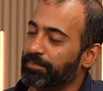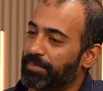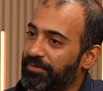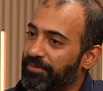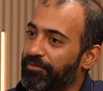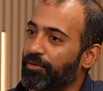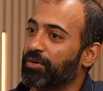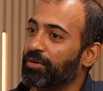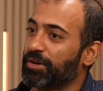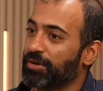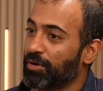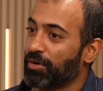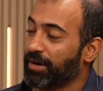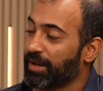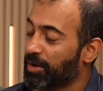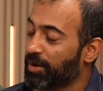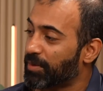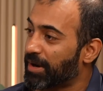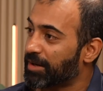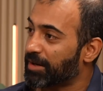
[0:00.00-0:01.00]
before it got
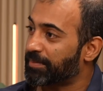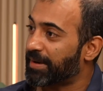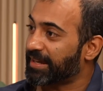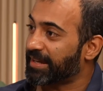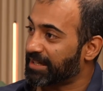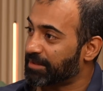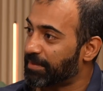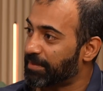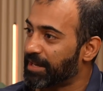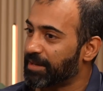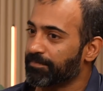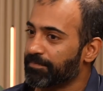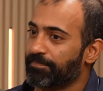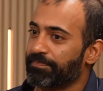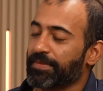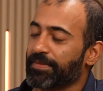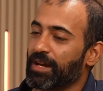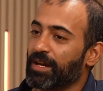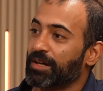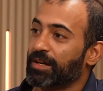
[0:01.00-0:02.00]
acquired by eBay.
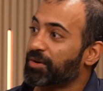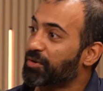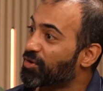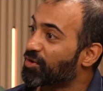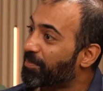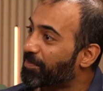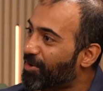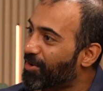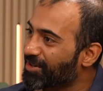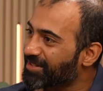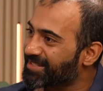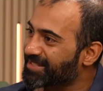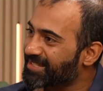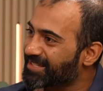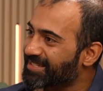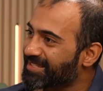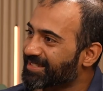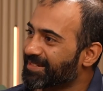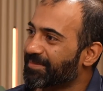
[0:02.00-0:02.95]
Dropbox.